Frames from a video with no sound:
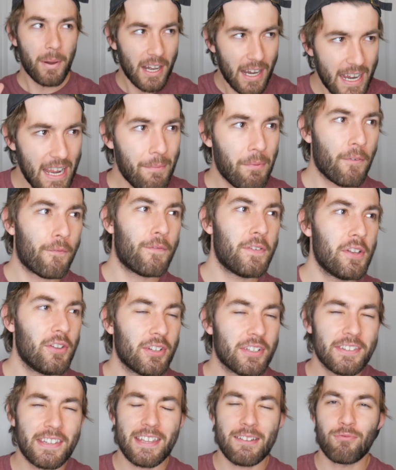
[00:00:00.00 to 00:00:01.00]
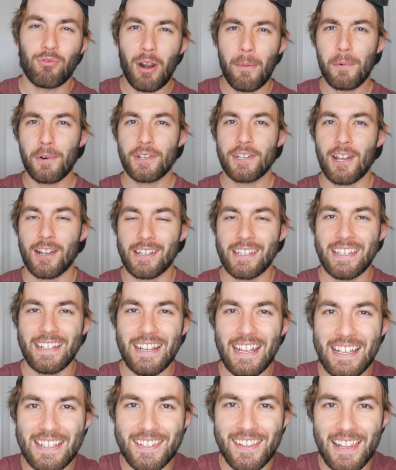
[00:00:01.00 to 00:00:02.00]
But I have a feeling that rubber ducking
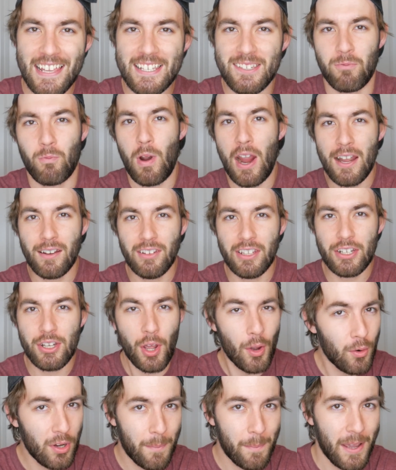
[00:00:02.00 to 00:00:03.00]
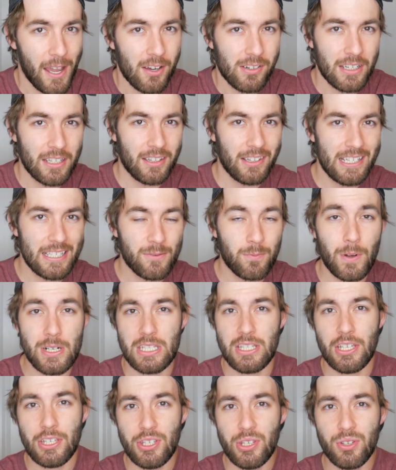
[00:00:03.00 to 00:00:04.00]
is less widely known about and less
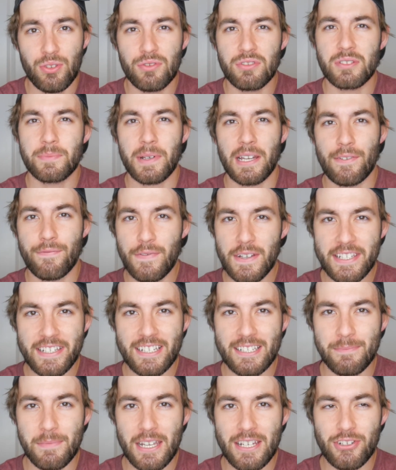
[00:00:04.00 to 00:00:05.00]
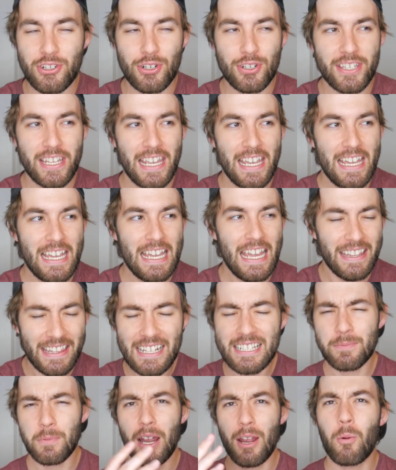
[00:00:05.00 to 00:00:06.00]
widely used by physics majors, and
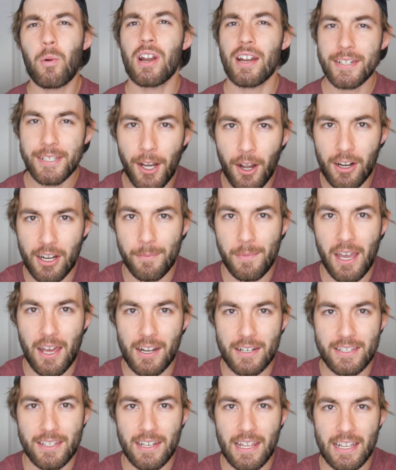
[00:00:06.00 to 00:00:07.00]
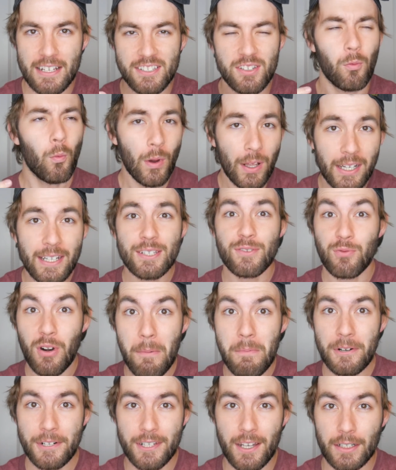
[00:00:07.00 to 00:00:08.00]
that's why I want to talk about it today. So what is
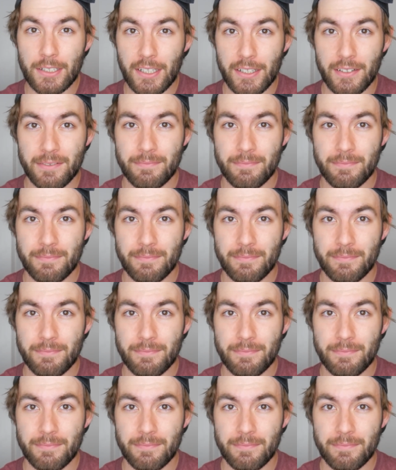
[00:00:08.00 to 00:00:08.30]
rubber ducking?